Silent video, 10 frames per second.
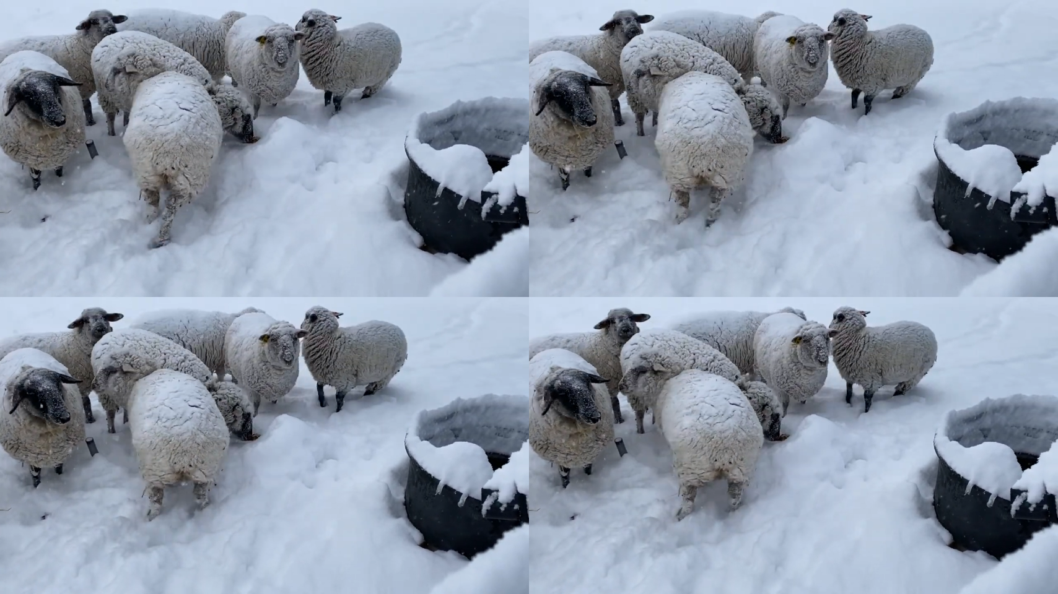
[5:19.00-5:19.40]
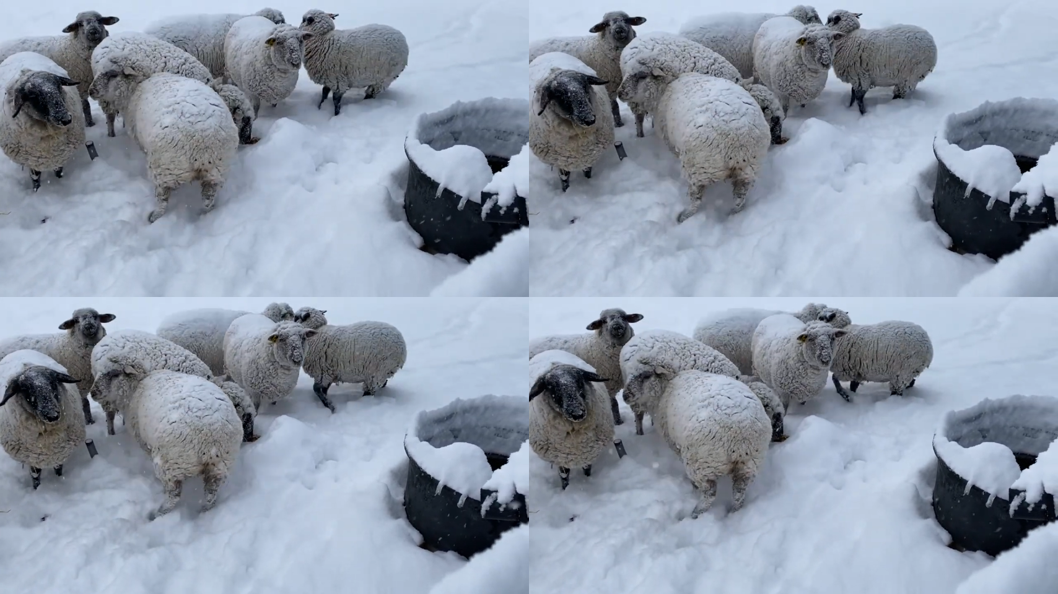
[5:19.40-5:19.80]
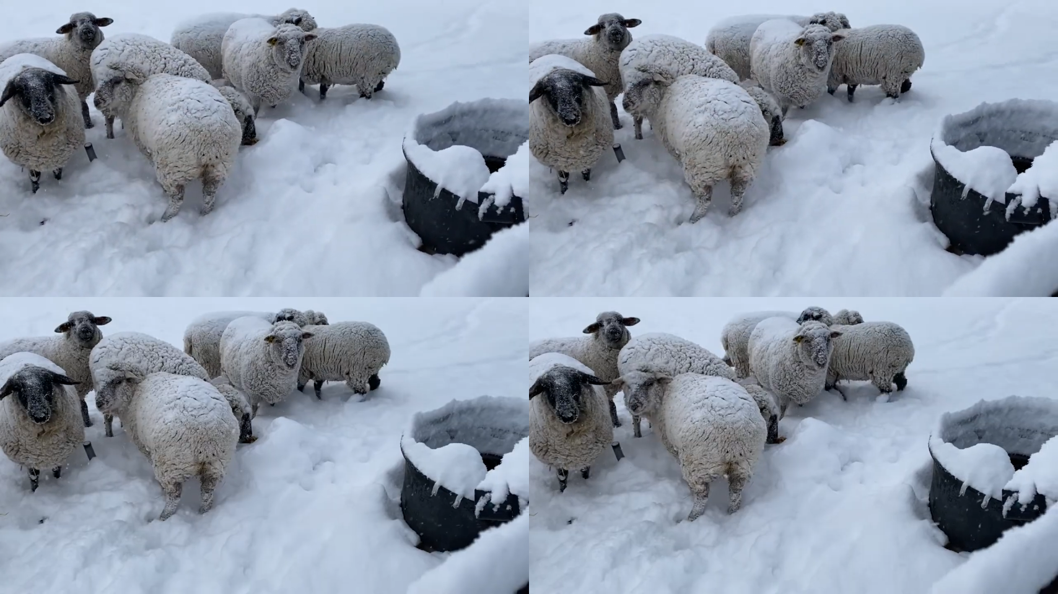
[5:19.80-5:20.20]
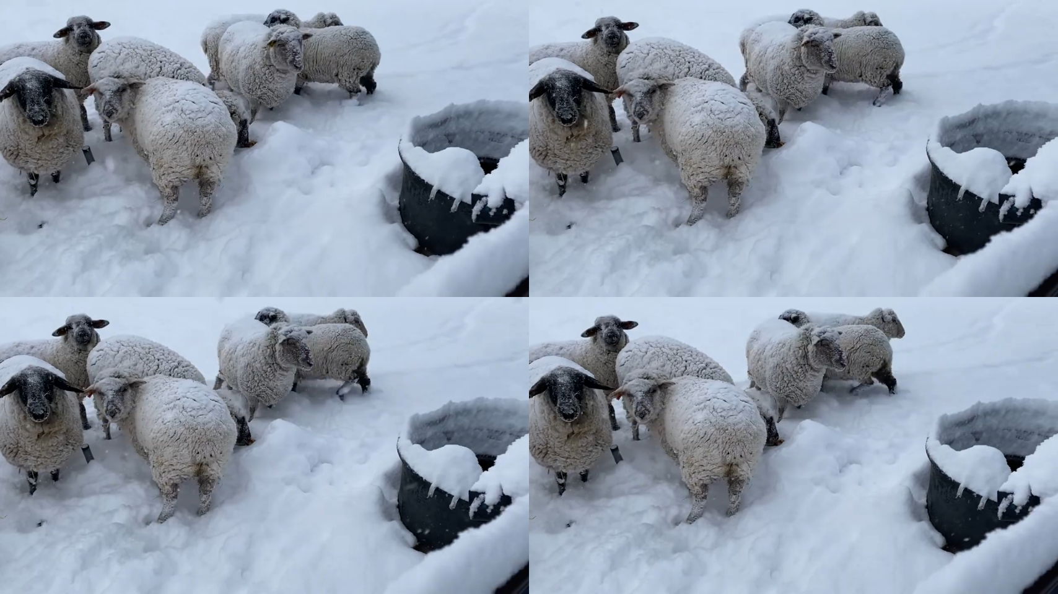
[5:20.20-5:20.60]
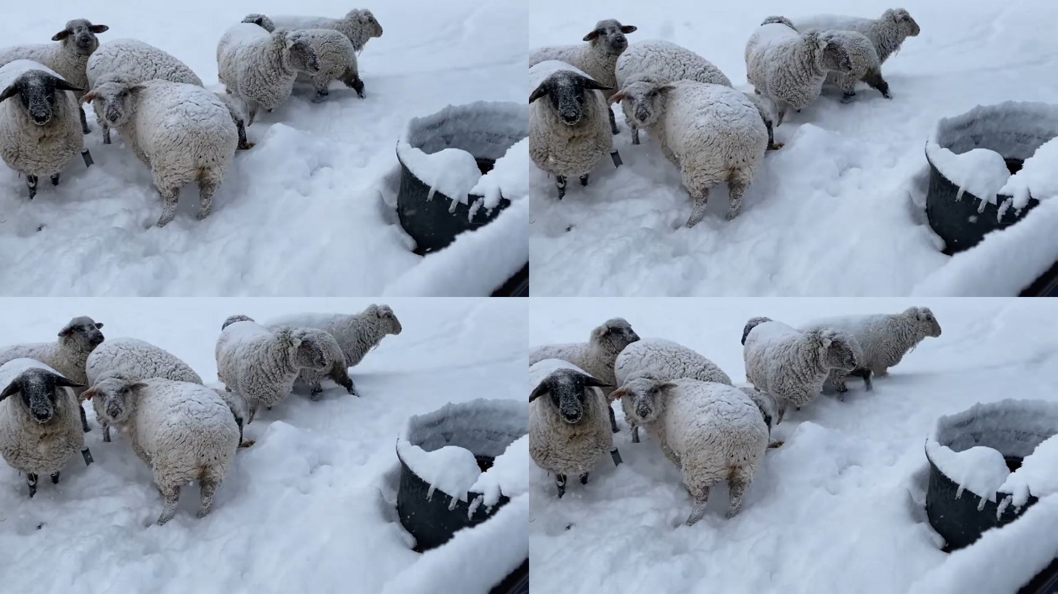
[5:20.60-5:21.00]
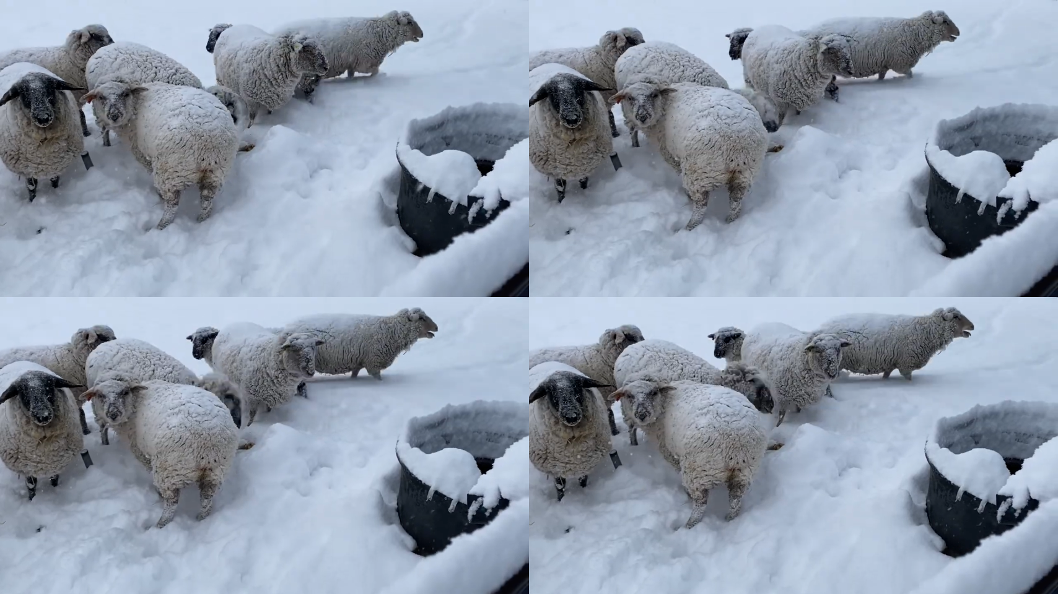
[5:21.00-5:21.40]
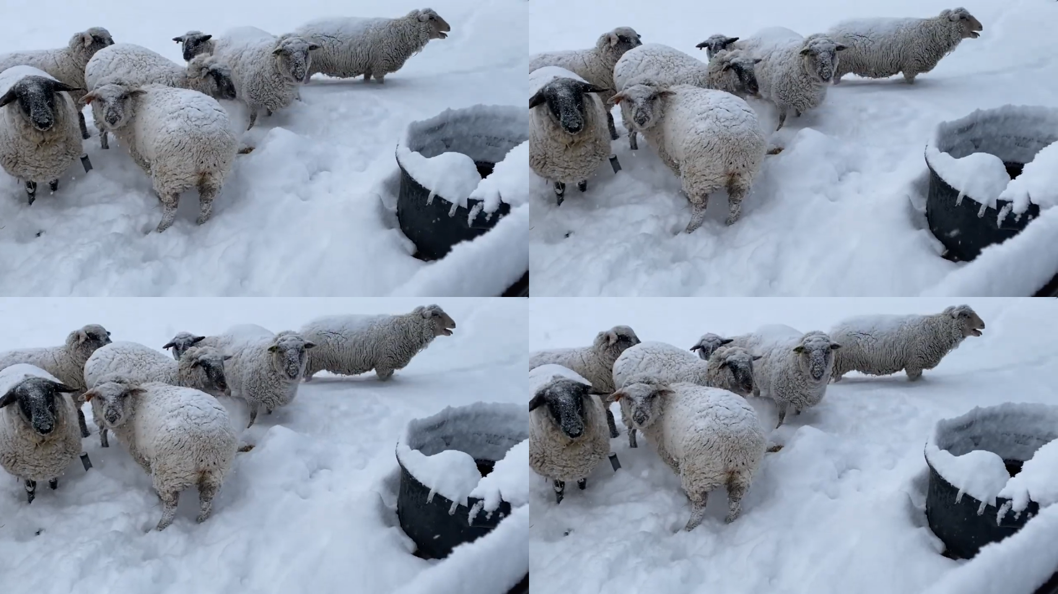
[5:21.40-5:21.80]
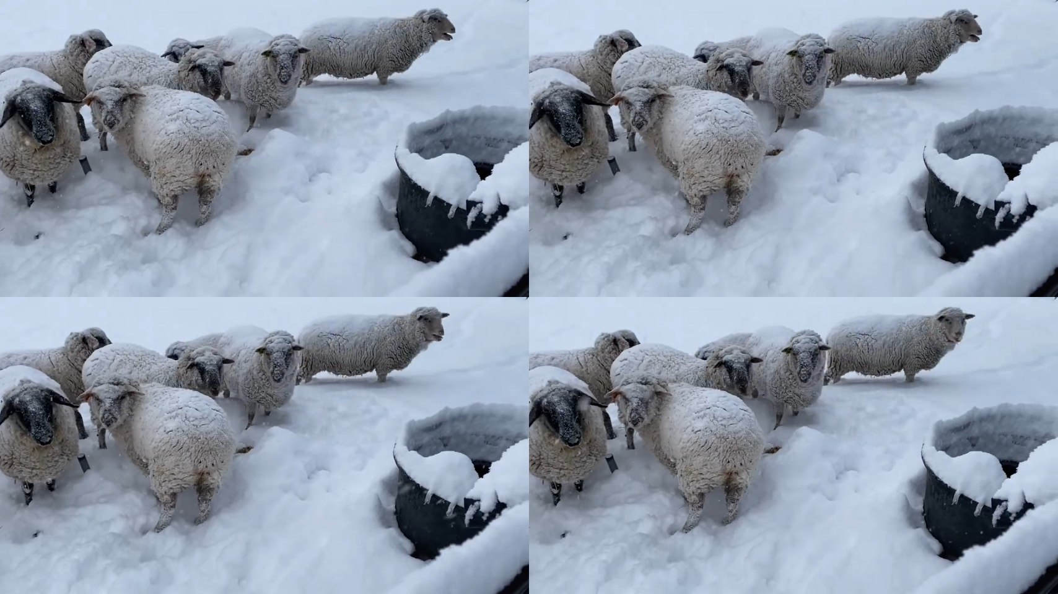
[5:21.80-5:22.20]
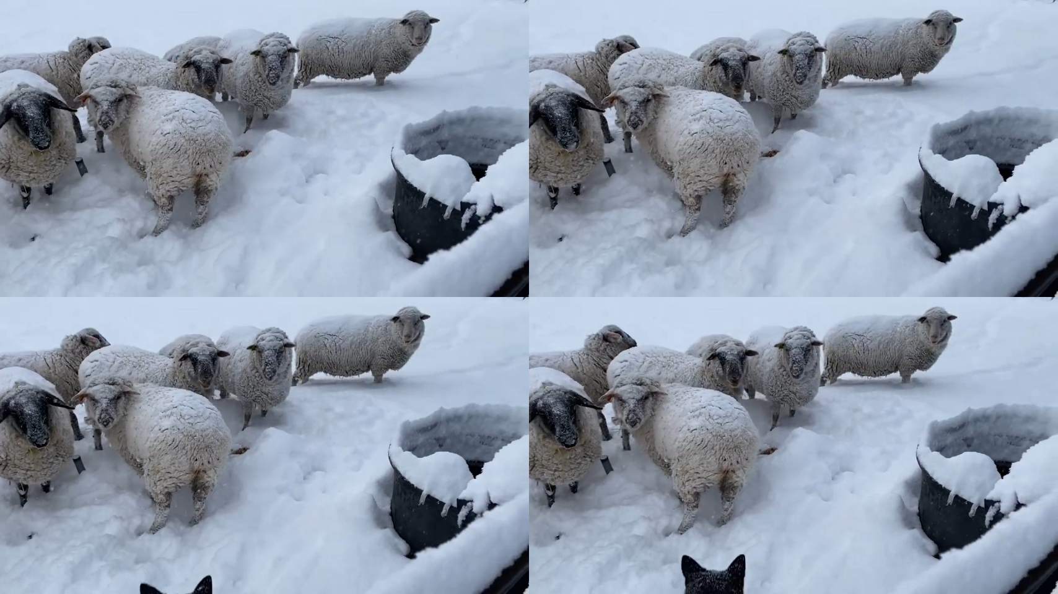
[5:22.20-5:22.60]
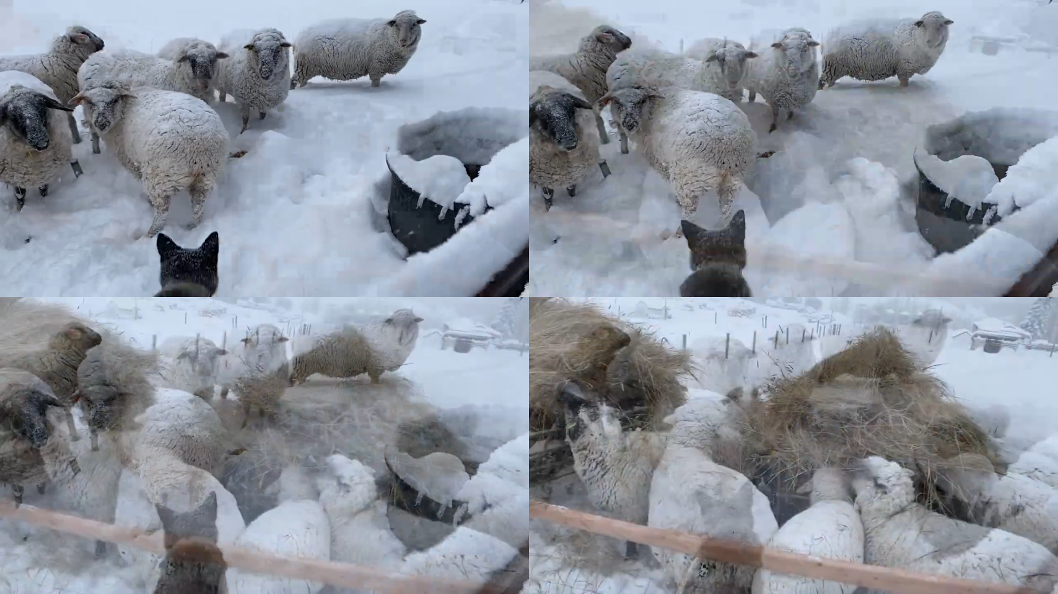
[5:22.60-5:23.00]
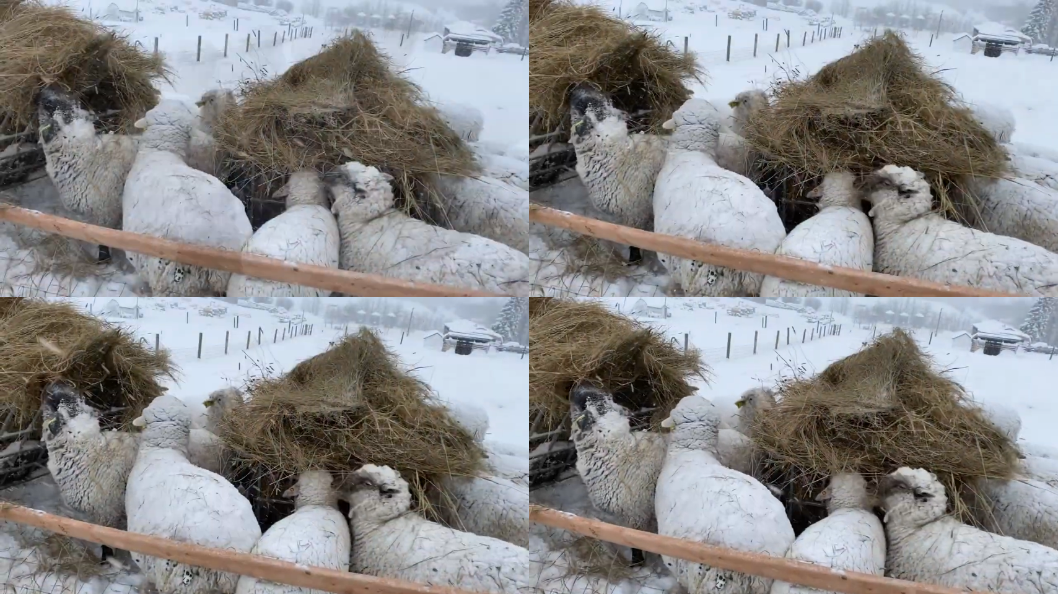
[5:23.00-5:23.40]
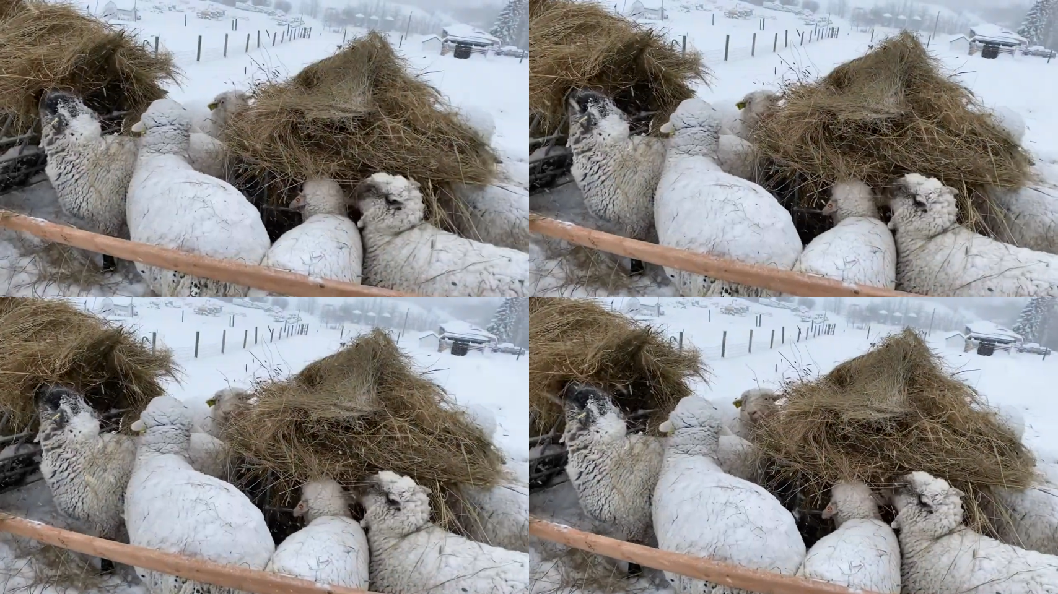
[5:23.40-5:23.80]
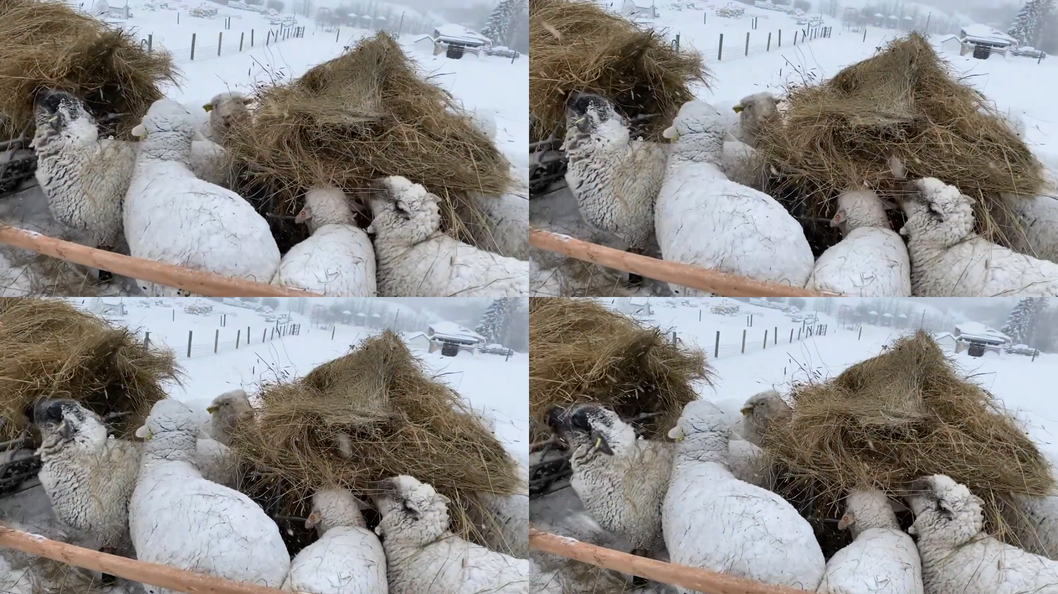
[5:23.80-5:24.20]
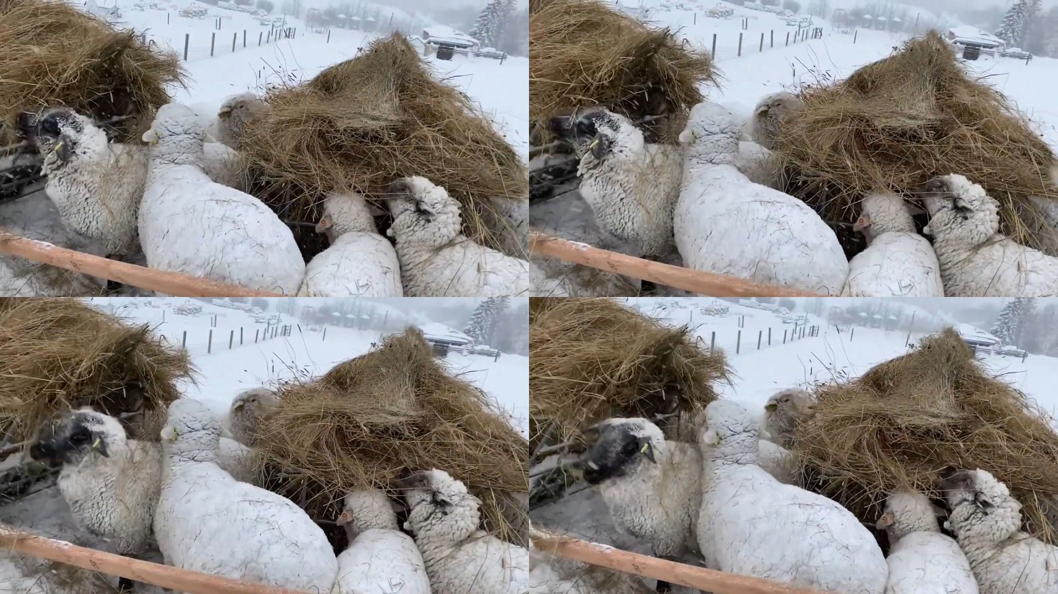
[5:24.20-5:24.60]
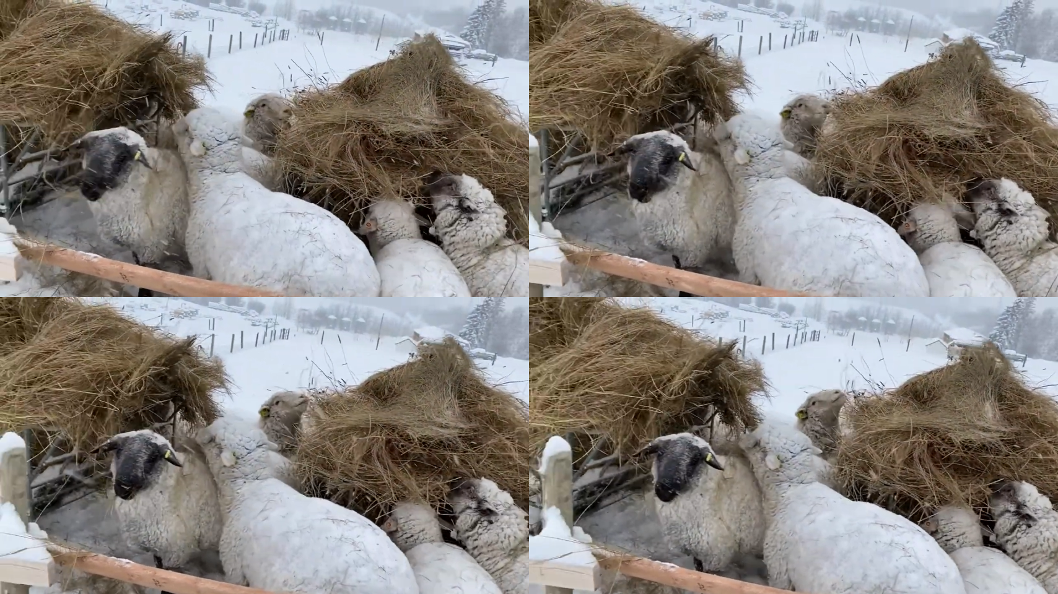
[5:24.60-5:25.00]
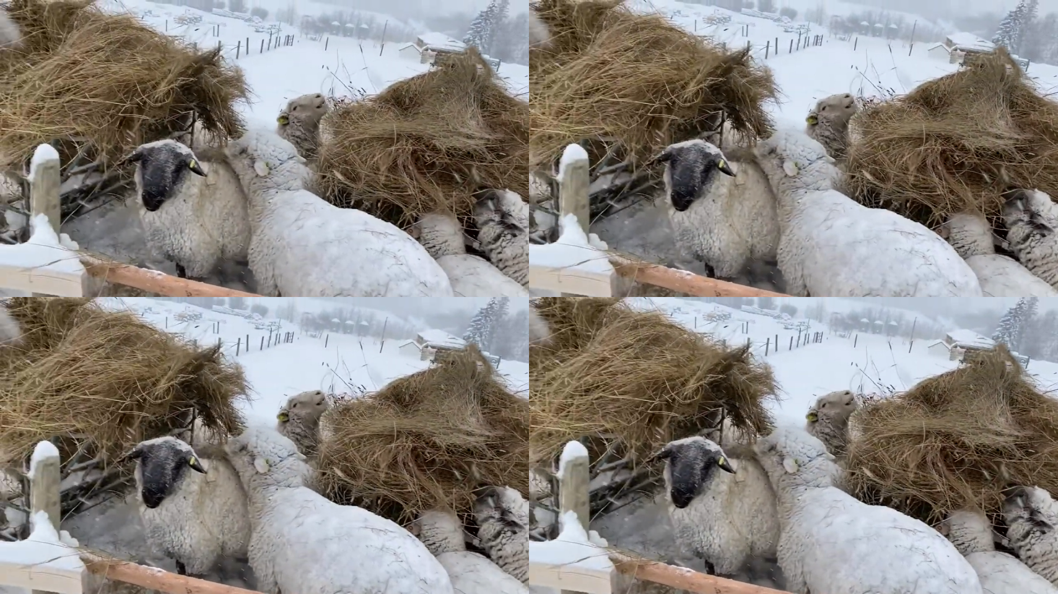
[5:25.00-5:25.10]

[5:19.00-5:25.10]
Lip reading: Nobody's mouth can be seen.